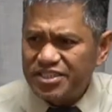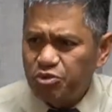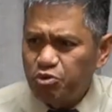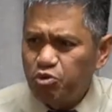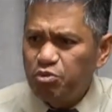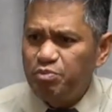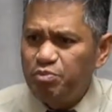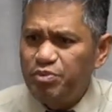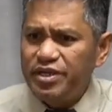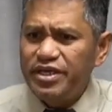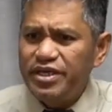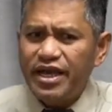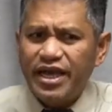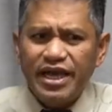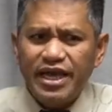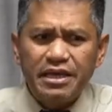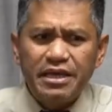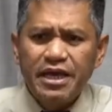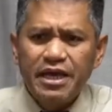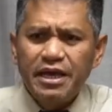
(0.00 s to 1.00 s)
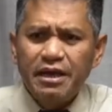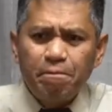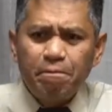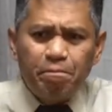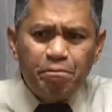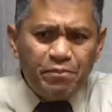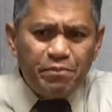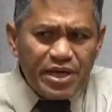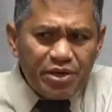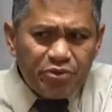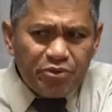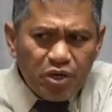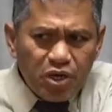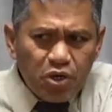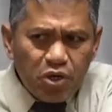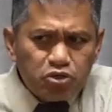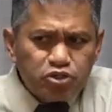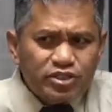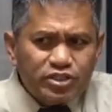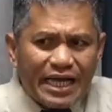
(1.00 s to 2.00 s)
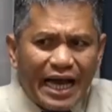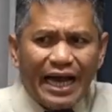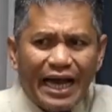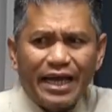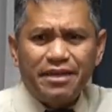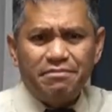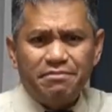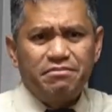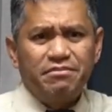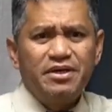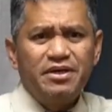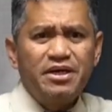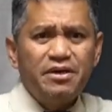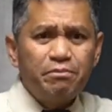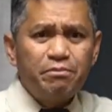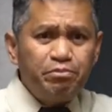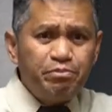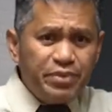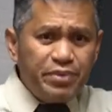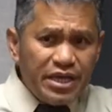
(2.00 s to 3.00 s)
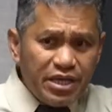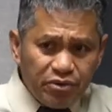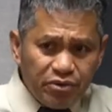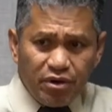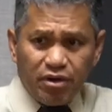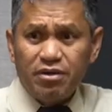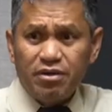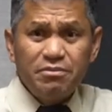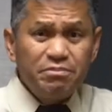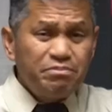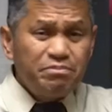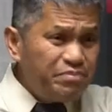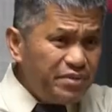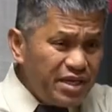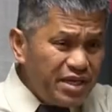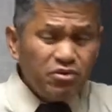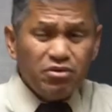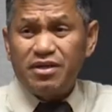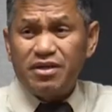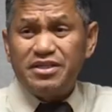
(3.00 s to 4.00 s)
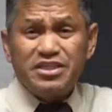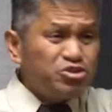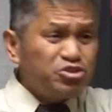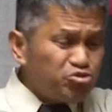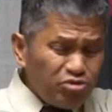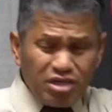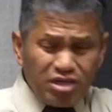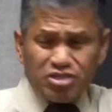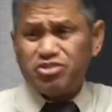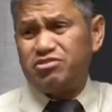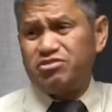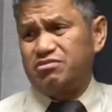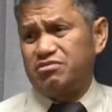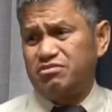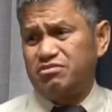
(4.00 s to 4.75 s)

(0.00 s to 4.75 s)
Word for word: would be a perilous time. Peril, destruction.